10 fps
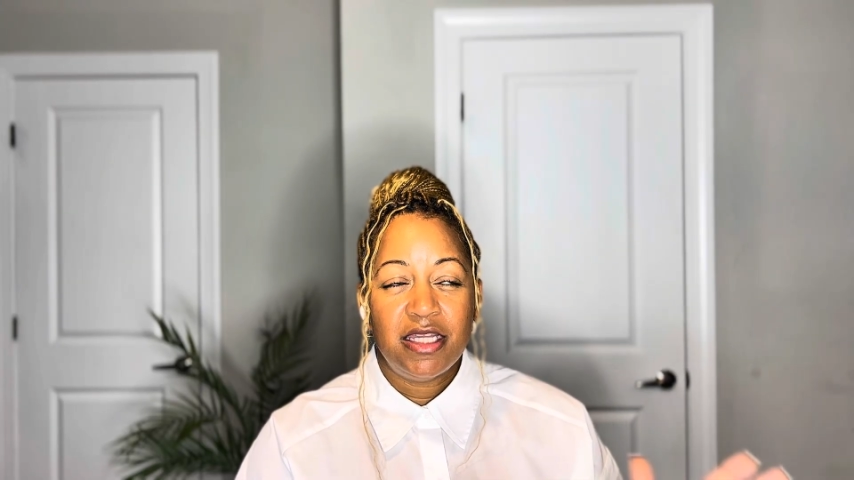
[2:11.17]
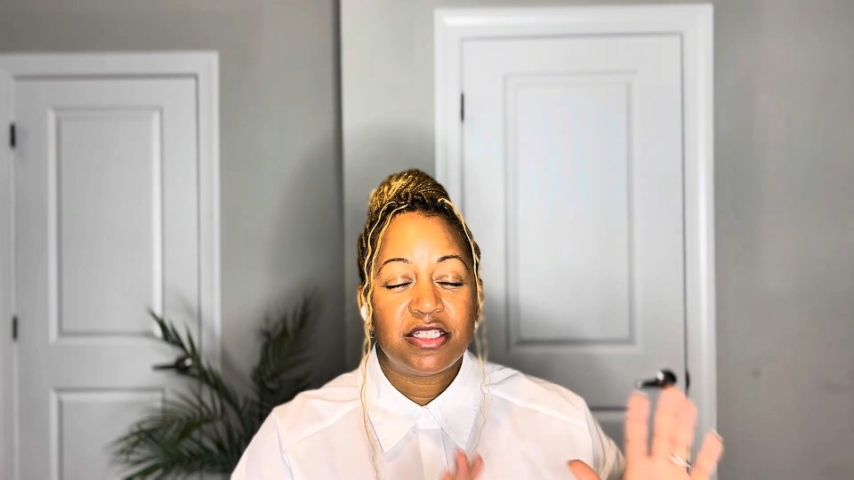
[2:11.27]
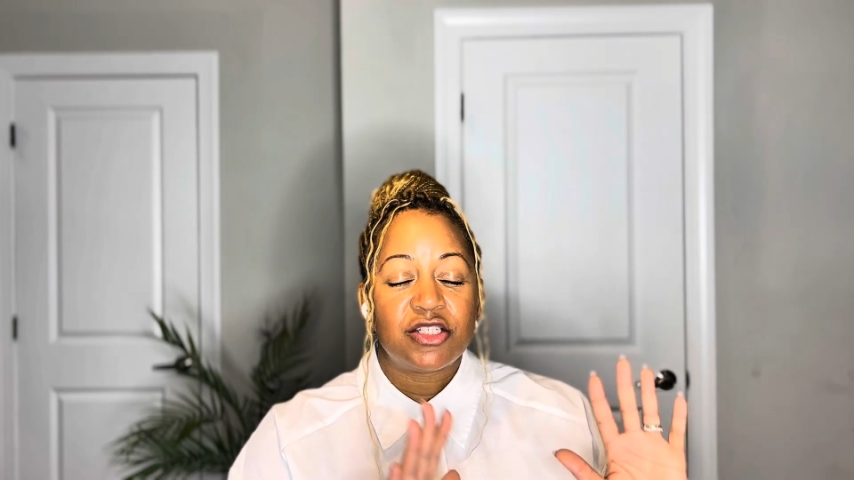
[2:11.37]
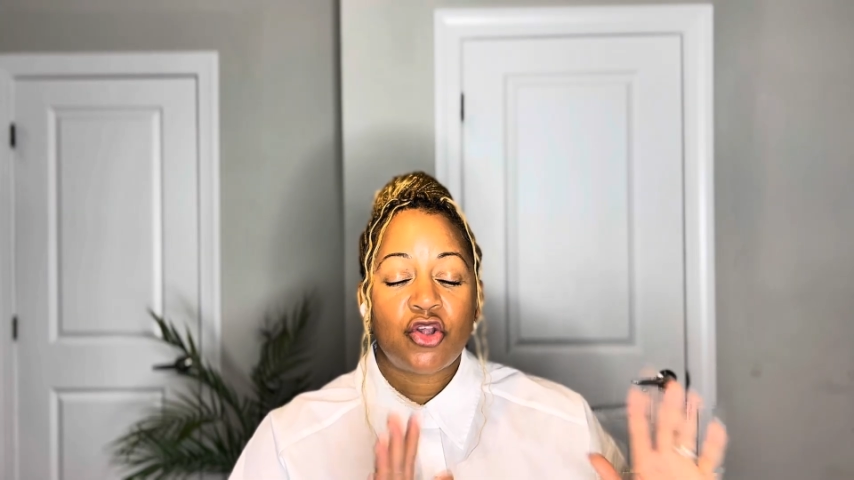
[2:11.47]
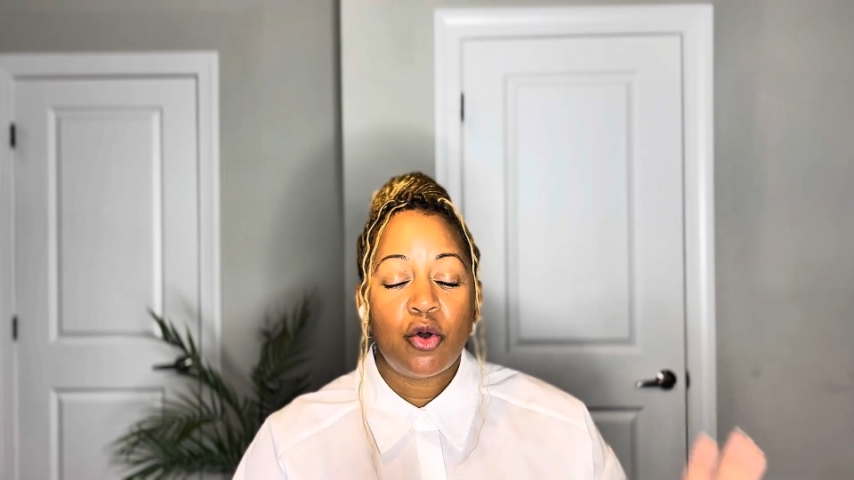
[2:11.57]

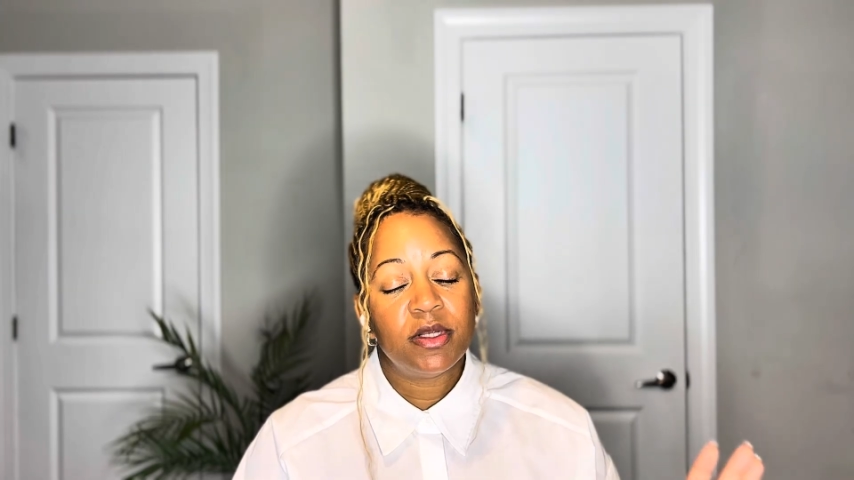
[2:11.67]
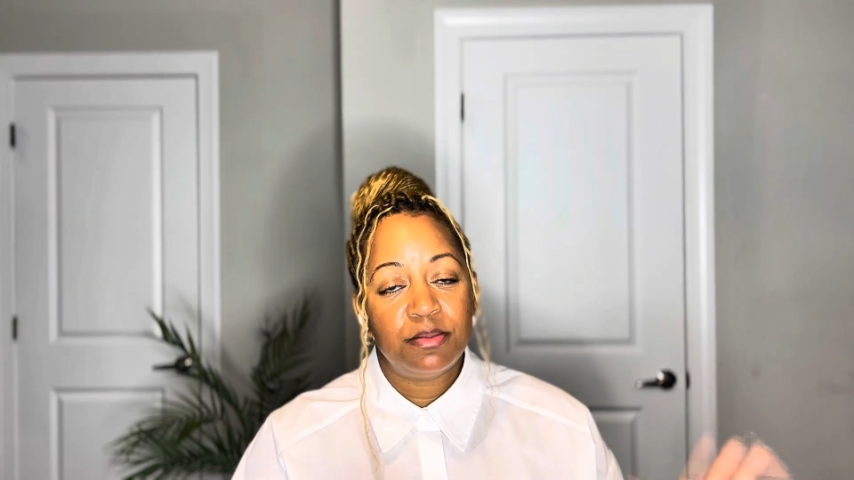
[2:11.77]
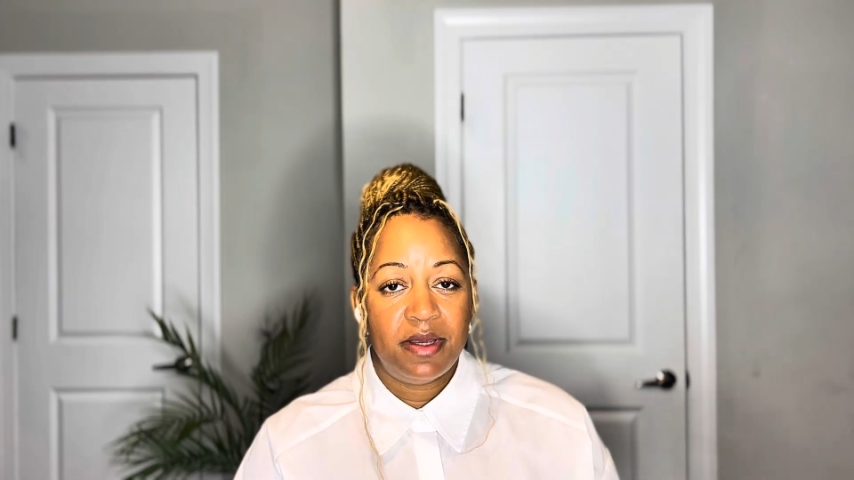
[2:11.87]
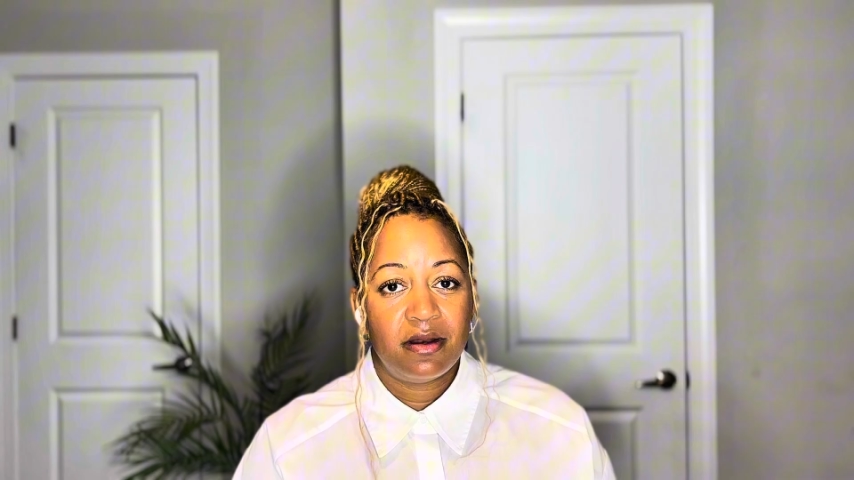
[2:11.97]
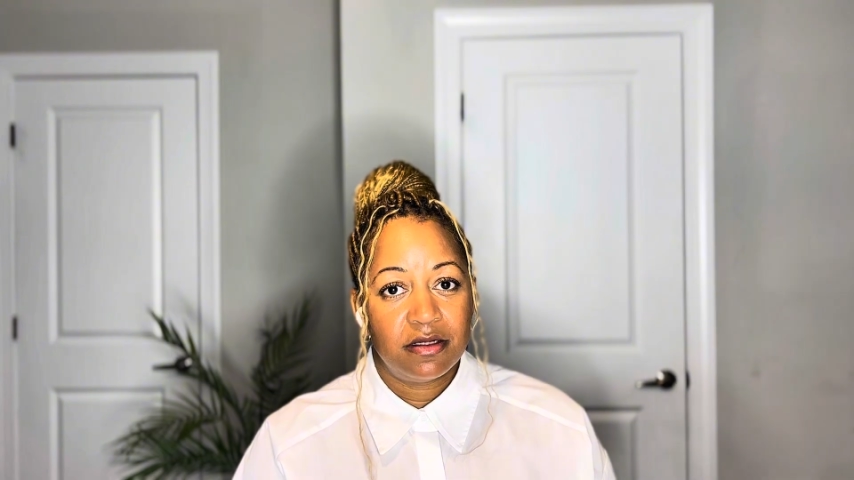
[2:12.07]
so much
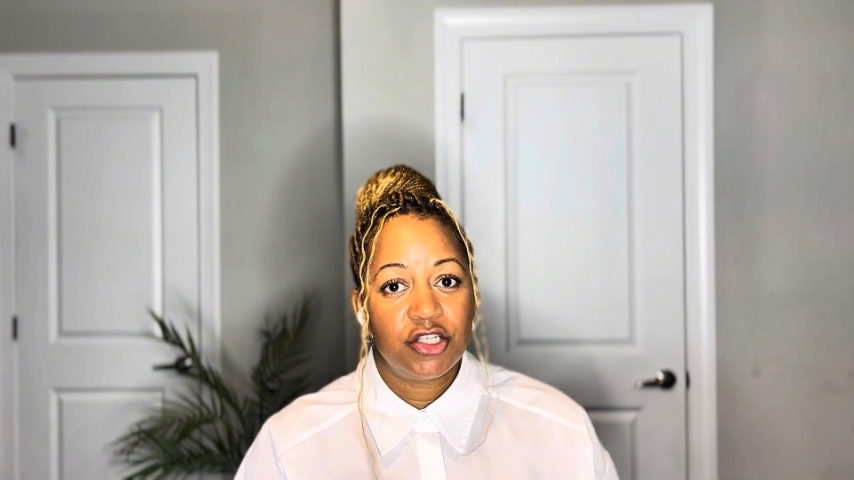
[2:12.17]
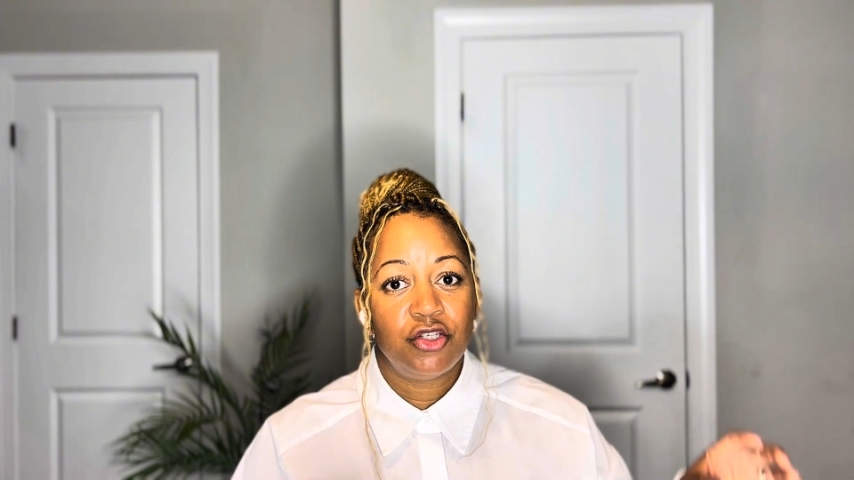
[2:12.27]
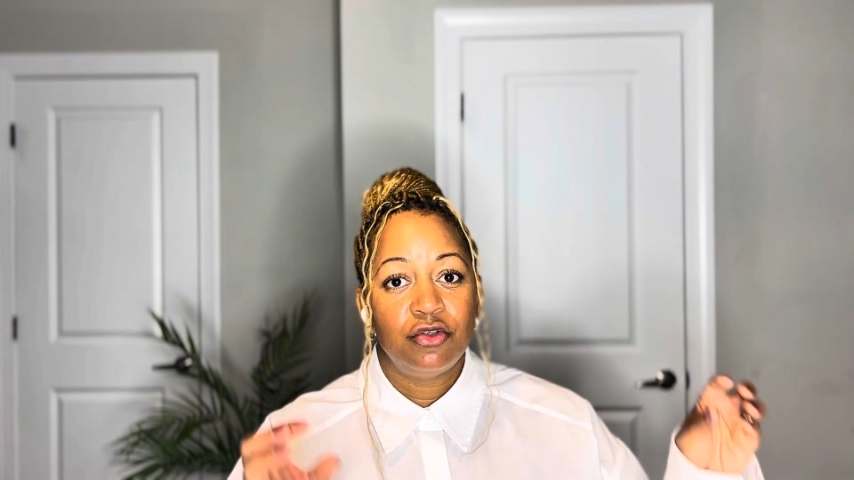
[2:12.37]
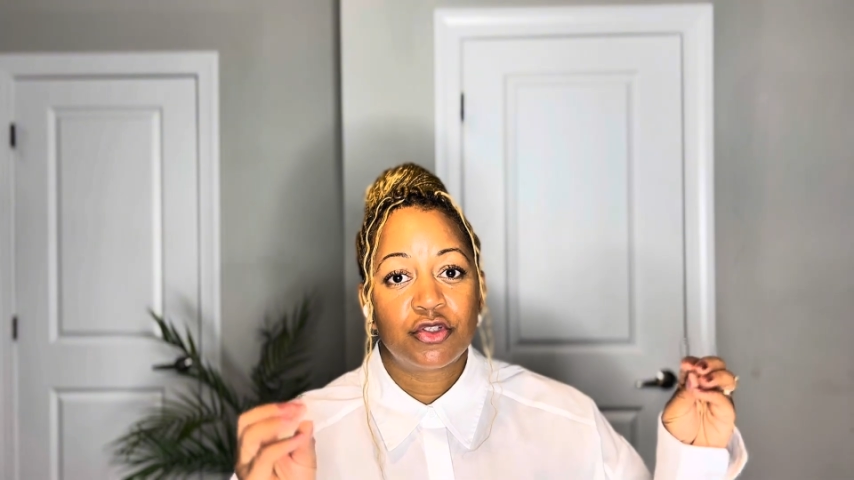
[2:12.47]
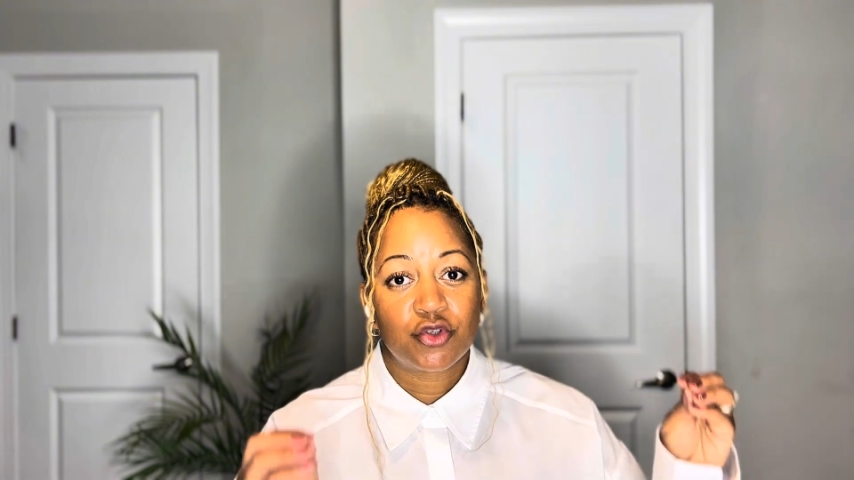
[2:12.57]
better to
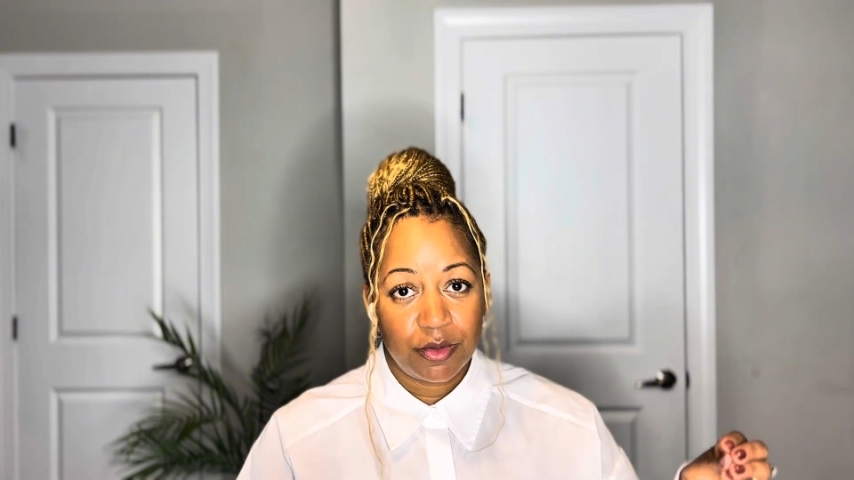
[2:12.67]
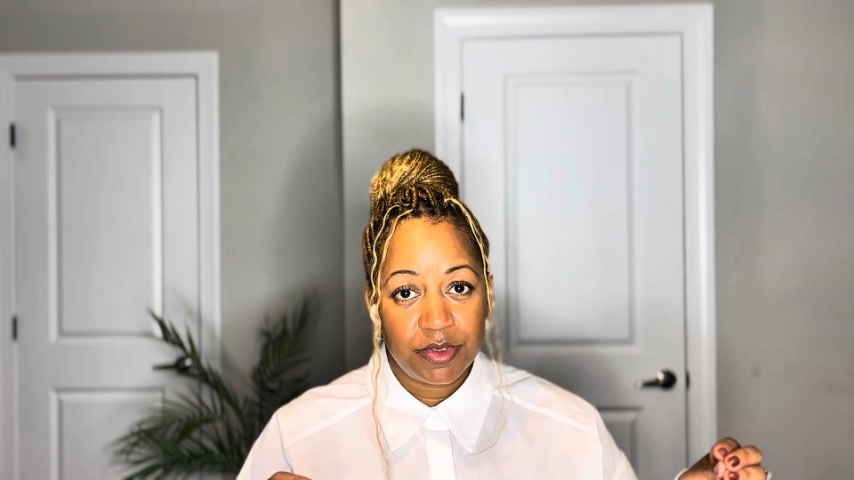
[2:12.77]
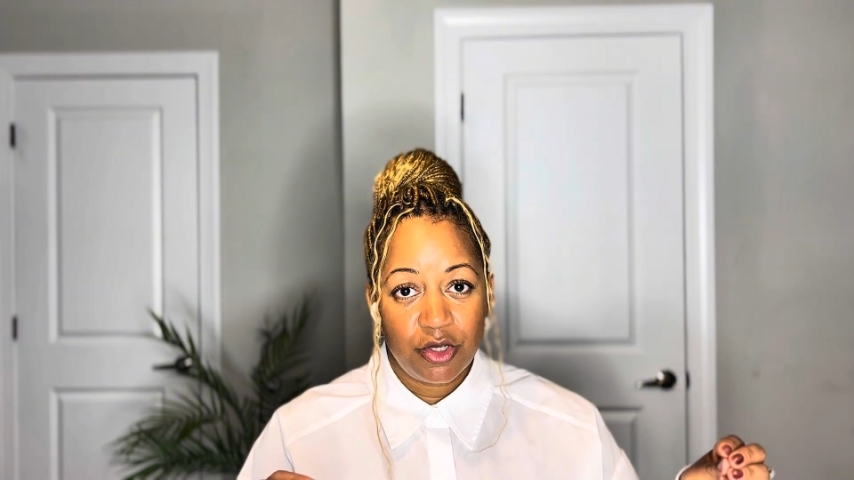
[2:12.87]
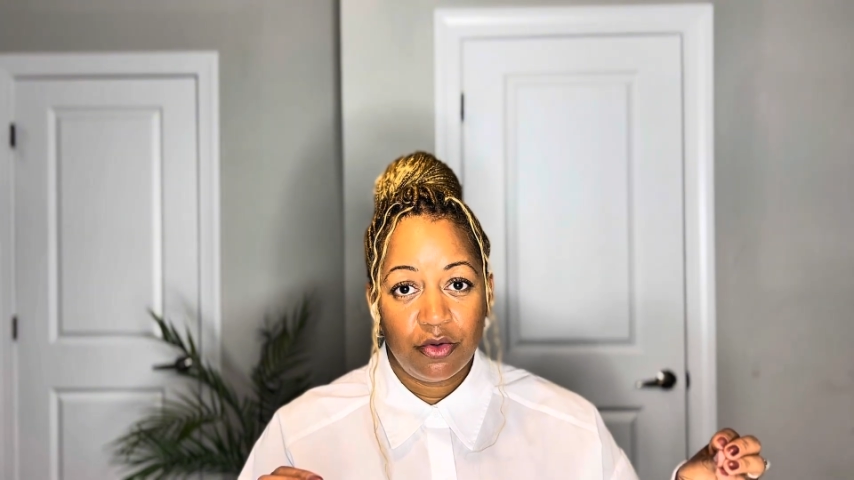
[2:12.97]
use crypto